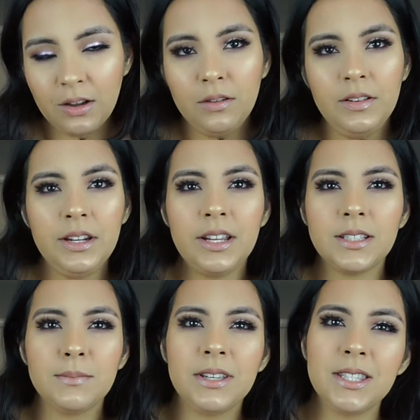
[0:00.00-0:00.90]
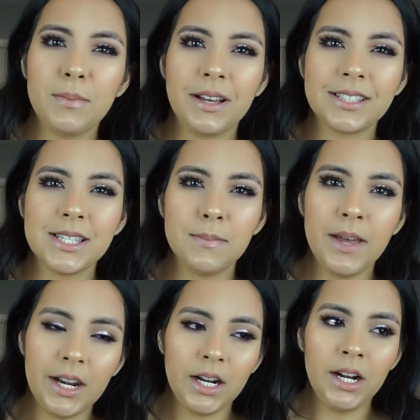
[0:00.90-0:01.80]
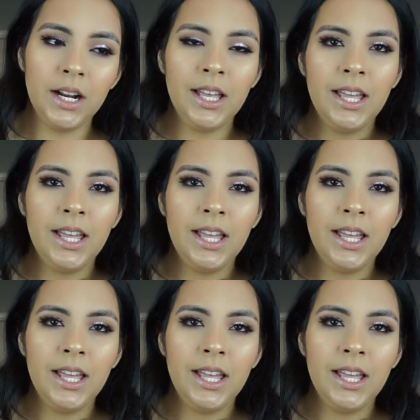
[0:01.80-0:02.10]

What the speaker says: hopefully next month's box is better.